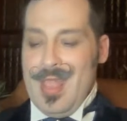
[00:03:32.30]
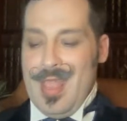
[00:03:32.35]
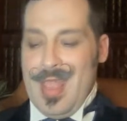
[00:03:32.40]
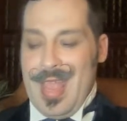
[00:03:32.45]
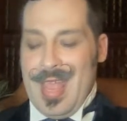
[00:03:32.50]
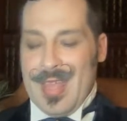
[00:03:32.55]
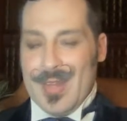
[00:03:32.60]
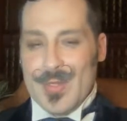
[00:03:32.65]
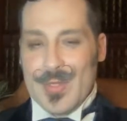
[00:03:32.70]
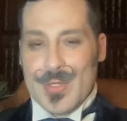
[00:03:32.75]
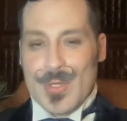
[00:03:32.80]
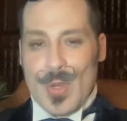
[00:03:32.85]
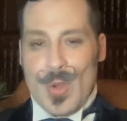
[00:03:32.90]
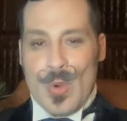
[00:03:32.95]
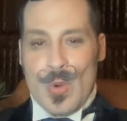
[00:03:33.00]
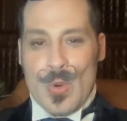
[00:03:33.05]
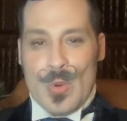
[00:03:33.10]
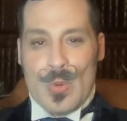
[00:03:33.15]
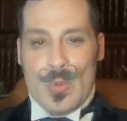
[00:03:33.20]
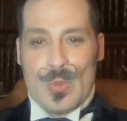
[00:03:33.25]
And
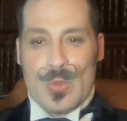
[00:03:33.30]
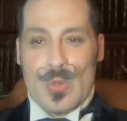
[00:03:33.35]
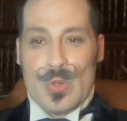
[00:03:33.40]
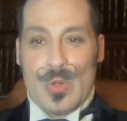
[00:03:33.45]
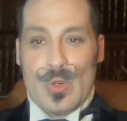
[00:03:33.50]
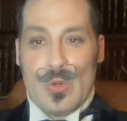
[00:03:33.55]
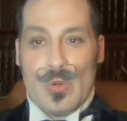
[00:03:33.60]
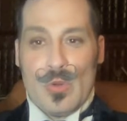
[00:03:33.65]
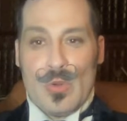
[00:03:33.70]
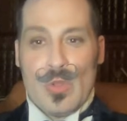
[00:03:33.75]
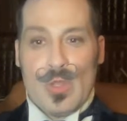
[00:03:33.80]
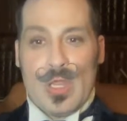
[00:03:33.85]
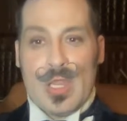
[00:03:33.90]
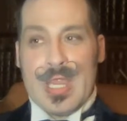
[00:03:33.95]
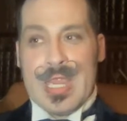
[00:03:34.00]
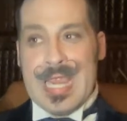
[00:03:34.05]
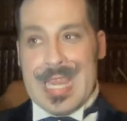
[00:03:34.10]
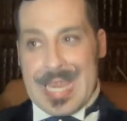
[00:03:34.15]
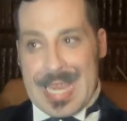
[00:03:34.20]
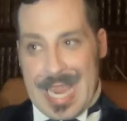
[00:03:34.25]
so
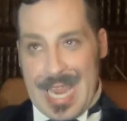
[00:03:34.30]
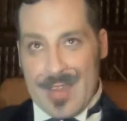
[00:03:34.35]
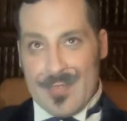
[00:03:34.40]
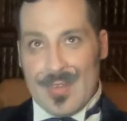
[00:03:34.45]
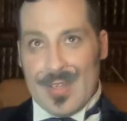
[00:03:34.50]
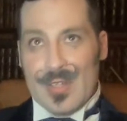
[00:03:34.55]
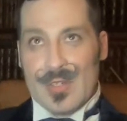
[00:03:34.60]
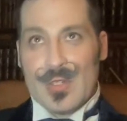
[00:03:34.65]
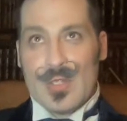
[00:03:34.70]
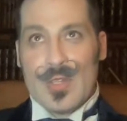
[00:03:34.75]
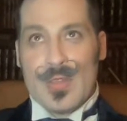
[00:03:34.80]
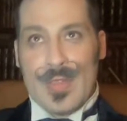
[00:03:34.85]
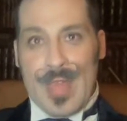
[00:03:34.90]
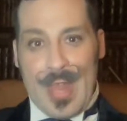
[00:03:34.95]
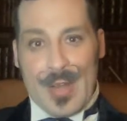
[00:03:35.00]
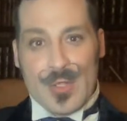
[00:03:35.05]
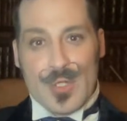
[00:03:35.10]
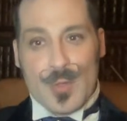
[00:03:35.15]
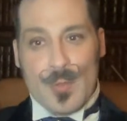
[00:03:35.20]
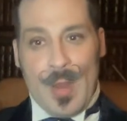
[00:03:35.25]
he gave it
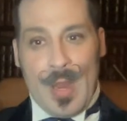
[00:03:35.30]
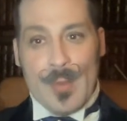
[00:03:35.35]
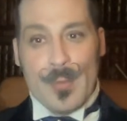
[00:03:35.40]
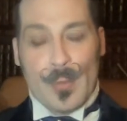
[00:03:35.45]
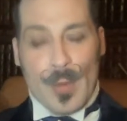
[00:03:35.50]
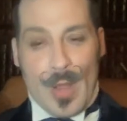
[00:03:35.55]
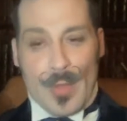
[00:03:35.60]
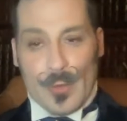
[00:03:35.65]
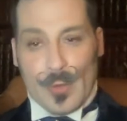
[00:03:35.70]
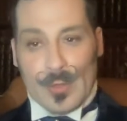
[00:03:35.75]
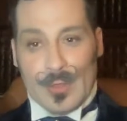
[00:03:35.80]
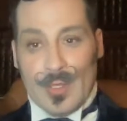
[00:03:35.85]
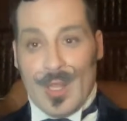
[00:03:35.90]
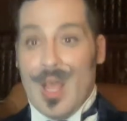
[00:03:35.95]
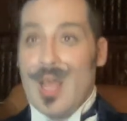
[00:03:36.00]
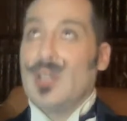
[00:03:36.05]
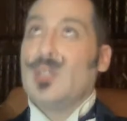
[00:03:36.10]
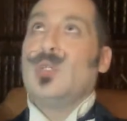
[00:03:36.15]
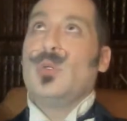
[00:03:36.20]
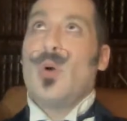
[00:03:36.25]
then to my
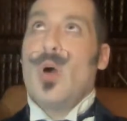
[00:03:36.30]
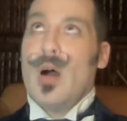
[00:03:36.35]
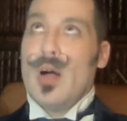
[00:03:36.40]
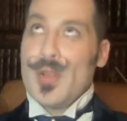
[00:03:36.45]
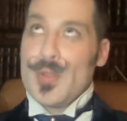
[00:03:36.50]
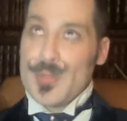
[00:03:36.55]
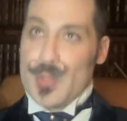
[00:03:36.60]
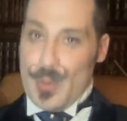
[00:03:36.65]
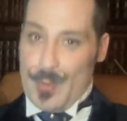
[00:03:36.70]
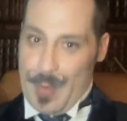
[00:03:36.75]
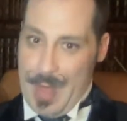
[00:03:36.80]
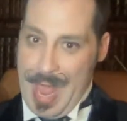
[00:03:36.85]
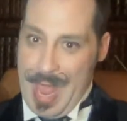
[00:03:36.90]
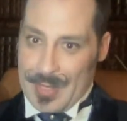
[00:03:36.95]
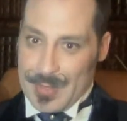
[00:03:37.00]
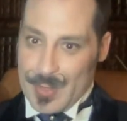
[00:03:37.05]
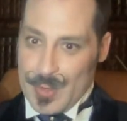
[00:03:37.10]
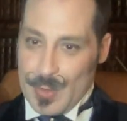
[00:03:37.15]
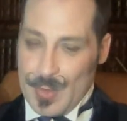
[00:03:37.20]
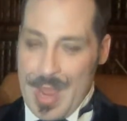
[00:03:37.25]
brother-in-law, who also
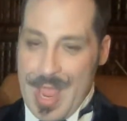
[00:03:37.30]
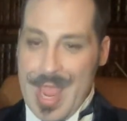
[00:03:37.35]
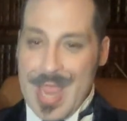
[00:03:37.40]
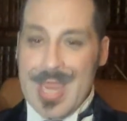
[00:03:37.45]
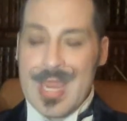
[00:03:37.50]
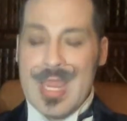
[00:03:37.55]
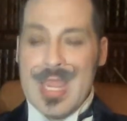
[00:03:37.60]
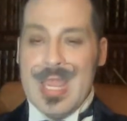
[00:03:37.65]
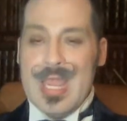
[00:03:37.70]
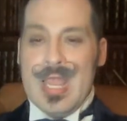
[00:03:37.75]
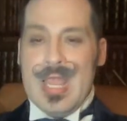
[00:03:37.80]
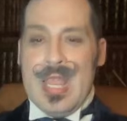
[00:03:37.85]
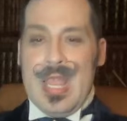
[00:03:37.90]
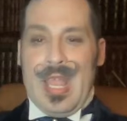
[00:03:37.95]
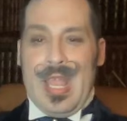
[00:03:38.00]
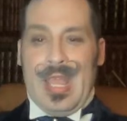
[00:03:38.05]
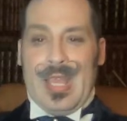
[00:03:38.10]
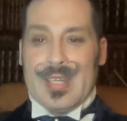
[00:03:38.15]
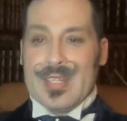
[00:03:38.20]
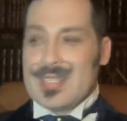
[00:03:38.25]
passed away.
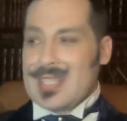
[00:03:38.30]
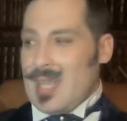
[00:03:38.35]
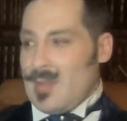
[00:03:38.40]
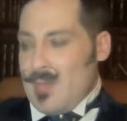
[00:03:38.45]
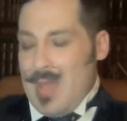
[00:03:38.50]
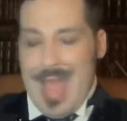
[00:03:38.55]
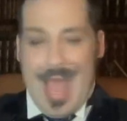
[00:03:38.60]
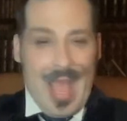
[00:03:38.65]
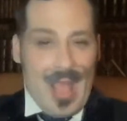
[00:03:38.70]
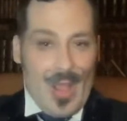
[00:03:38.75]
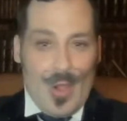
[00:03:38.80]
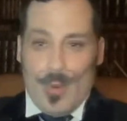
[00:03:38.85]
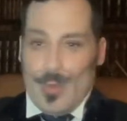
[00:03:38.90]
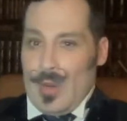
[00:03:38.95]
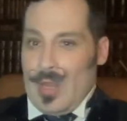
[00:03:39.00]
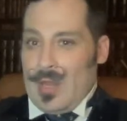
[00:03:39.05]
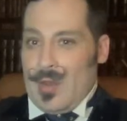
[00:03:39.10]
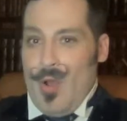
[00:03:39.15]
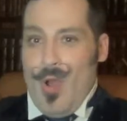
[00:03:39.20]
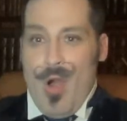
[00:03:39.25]
And somehow
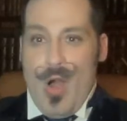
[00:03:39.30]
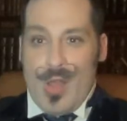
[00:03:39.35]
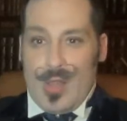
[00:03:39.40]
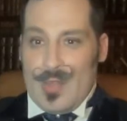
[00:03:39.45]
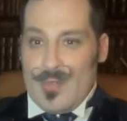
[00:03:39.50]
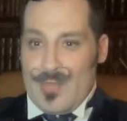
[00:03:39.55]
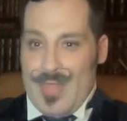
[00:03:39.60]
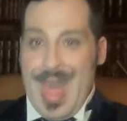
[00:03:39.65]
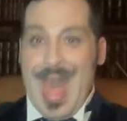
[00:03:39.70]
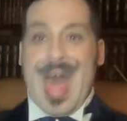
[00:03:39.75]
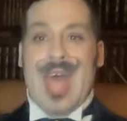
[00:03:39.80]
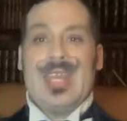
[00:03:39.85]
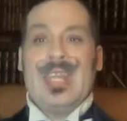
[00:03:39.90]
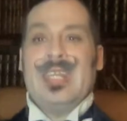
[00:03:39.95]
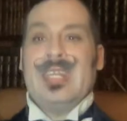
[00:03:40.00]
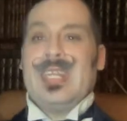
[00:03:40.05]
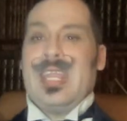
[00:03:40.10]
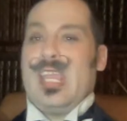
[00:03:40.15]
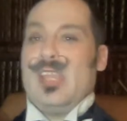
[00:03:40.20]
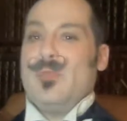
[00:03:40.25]
in all of that,
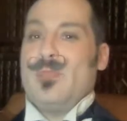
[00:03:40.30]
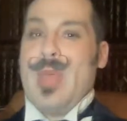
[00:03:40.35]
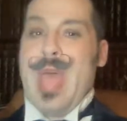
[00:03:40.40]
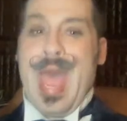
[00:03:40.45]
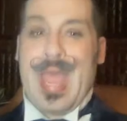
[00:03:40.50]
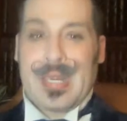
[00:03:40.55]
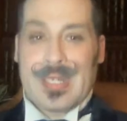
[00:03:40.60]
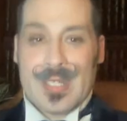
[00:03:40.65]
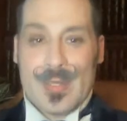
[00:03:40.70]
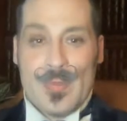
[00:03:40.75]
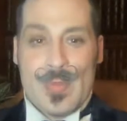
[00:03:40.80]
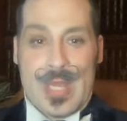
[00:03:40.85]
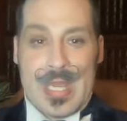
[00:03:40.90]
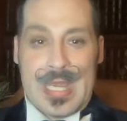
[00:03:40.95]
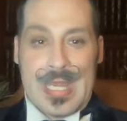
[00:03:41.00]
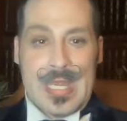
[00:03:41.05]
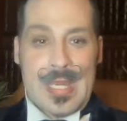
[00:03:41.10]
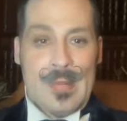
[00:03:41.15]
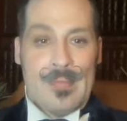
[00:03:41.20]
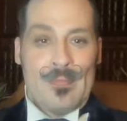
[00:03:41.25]
it came back to
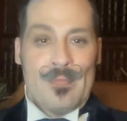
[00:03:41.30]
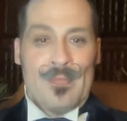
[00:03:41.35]
me.